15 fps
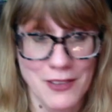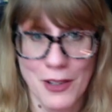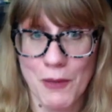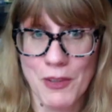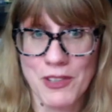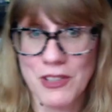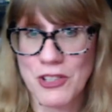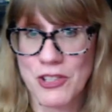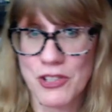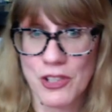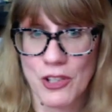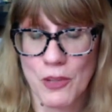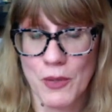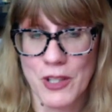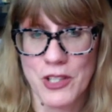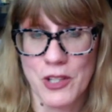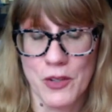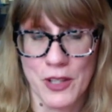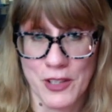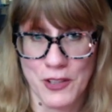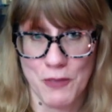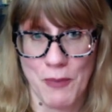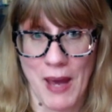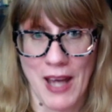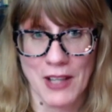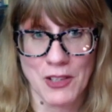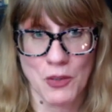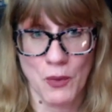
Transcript: So I wasn't sure what to expect